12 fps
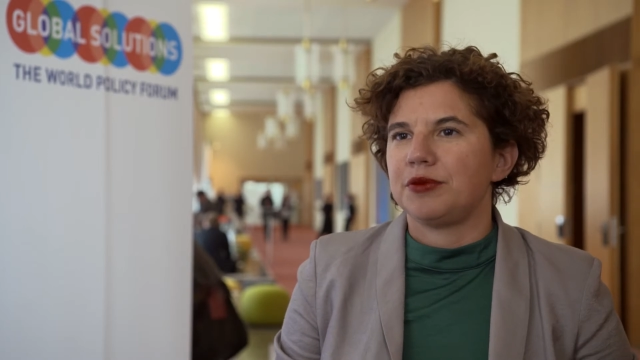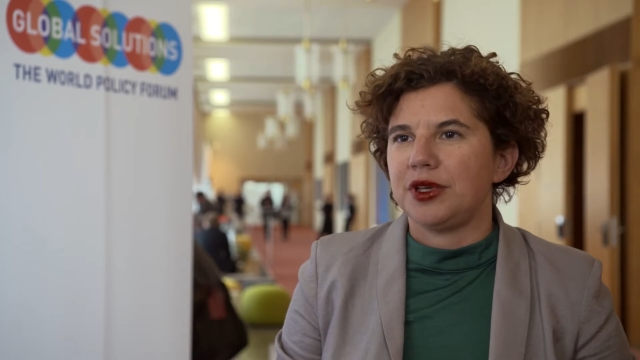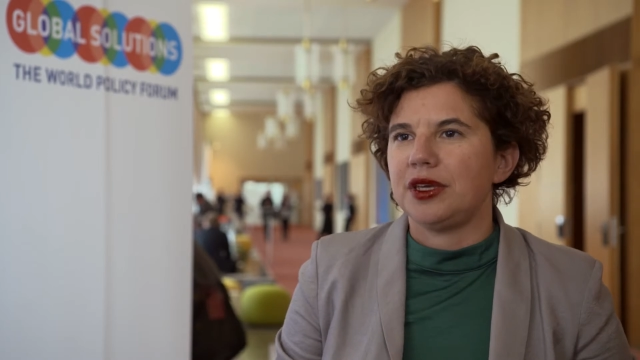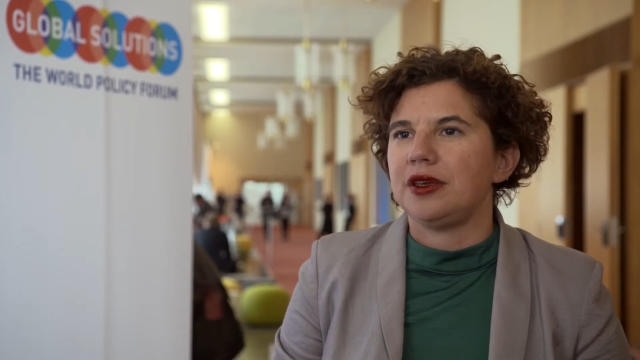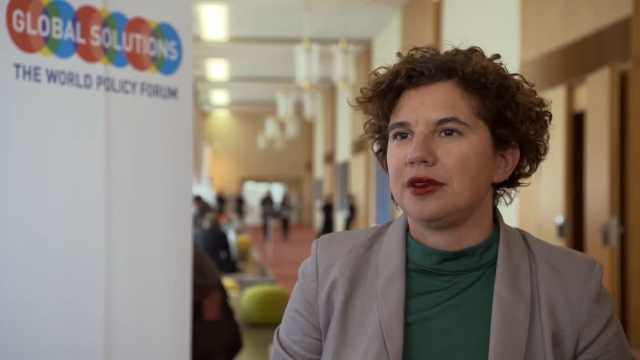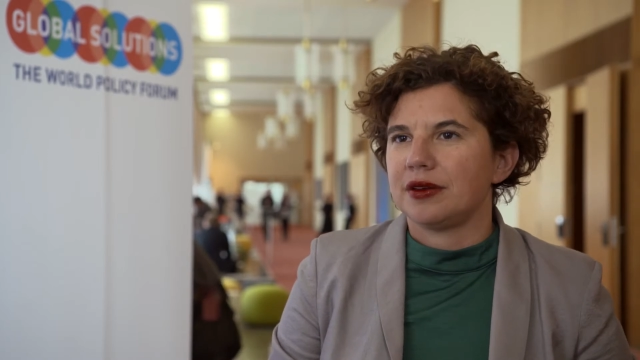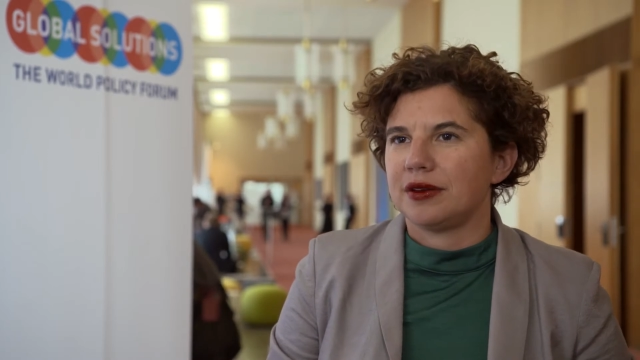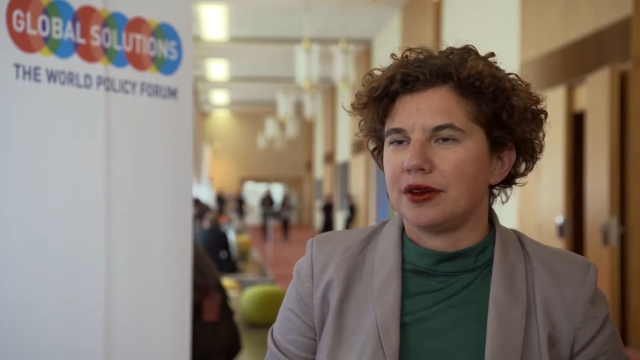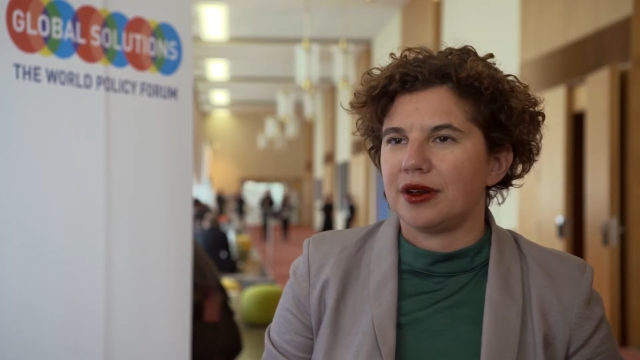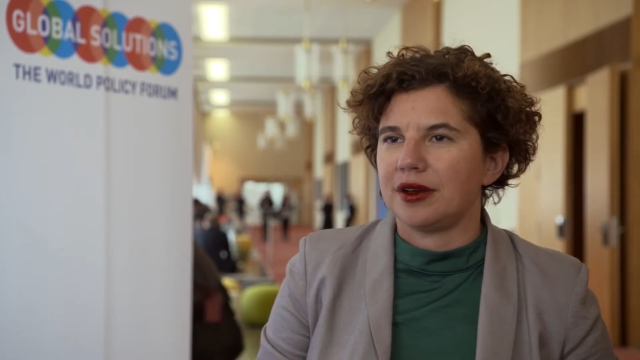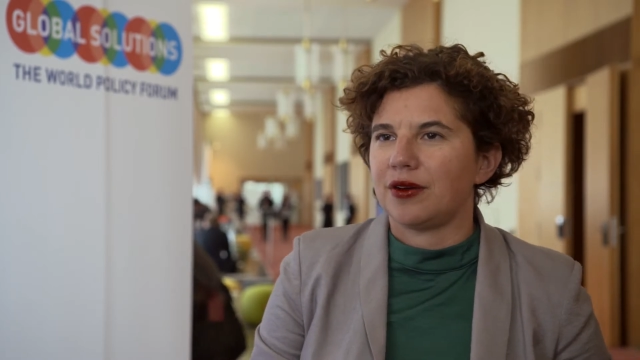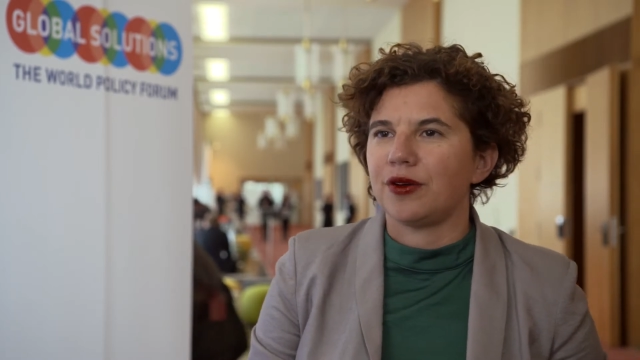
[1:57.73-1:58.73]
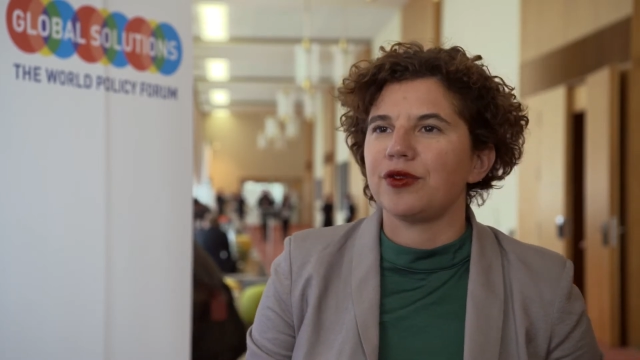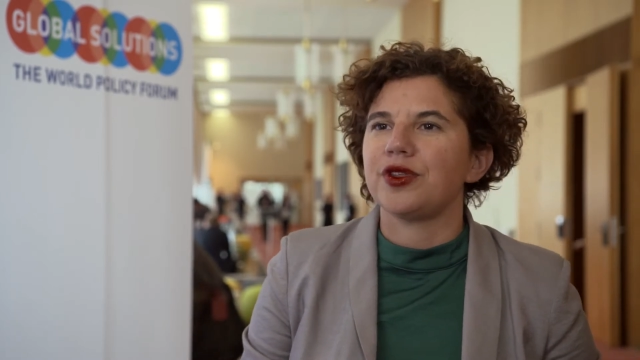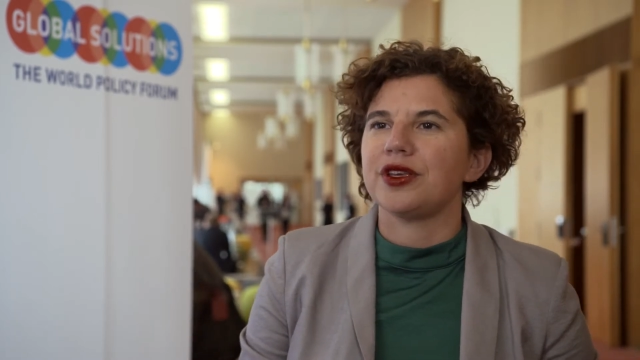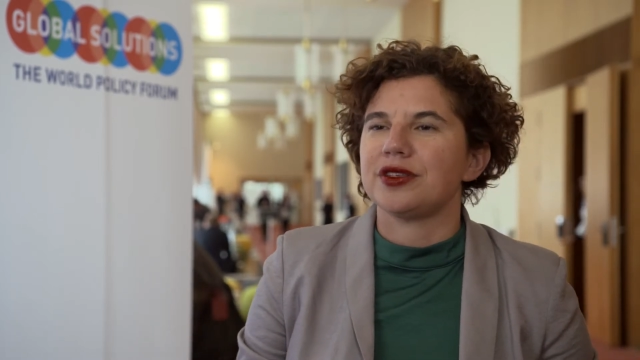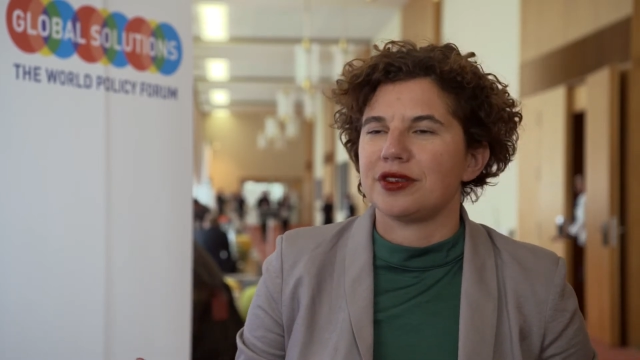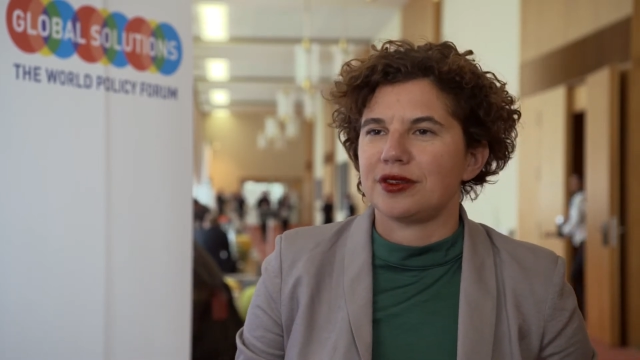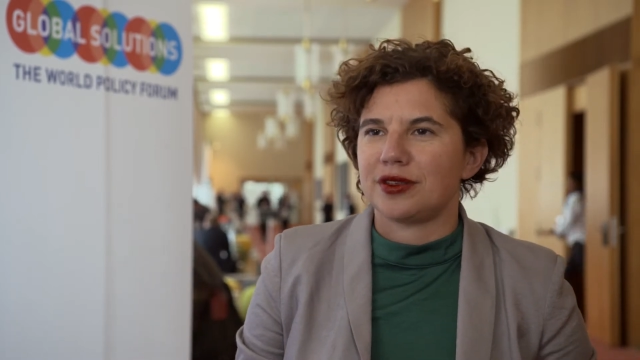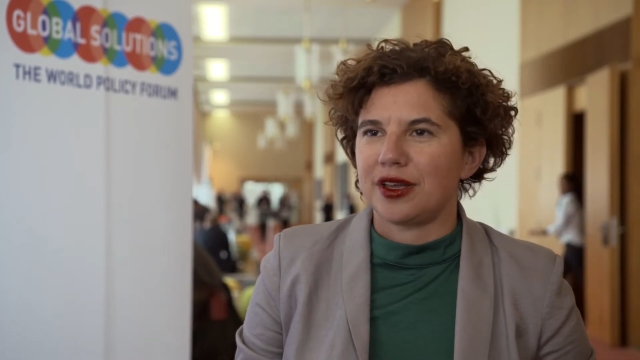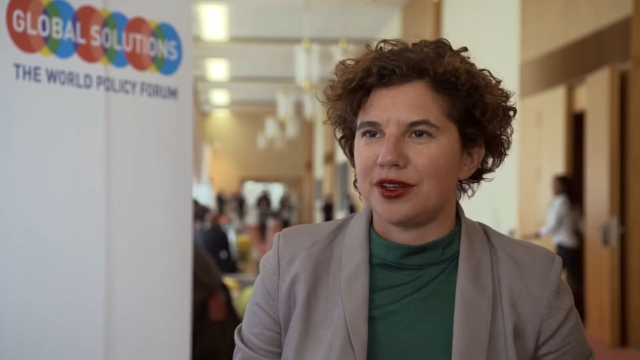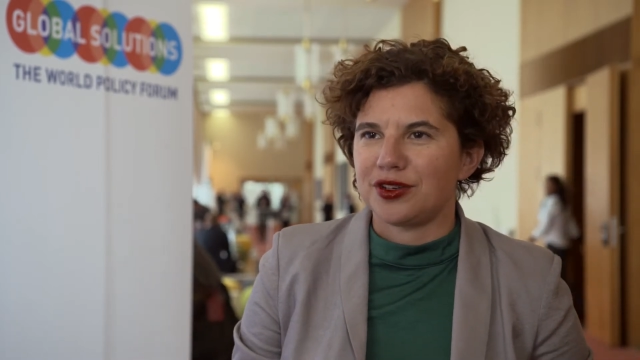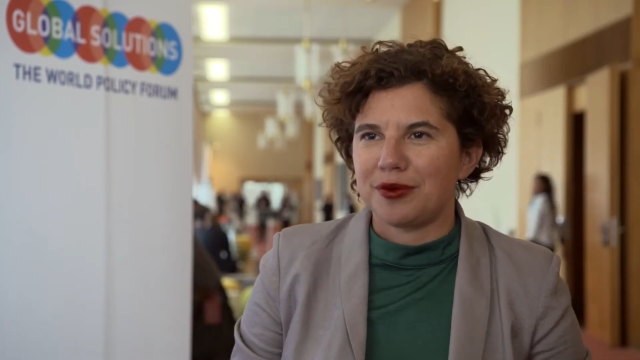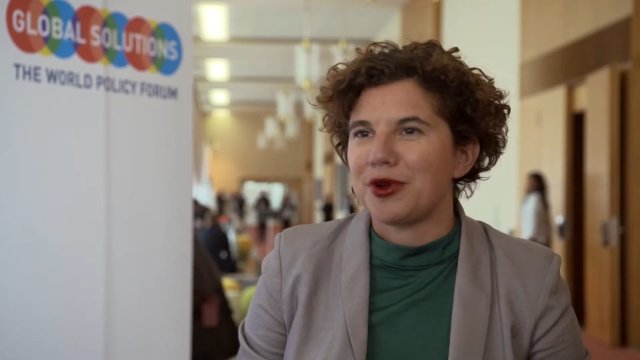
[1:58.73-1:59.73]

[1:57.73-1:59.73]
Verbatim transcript: be uh, on this stage.